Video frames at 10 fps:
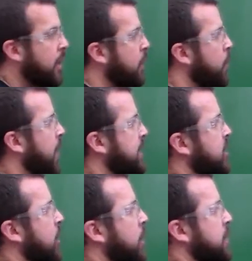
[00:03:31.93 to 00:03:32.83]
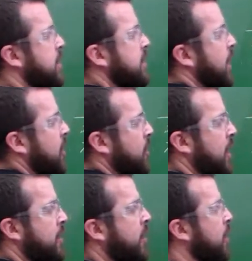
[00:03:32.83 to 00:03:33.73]
and y0 is the entire
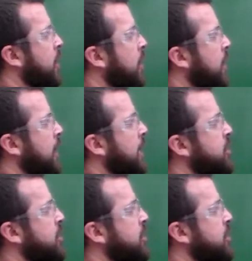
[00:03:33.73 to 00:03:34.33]
length here.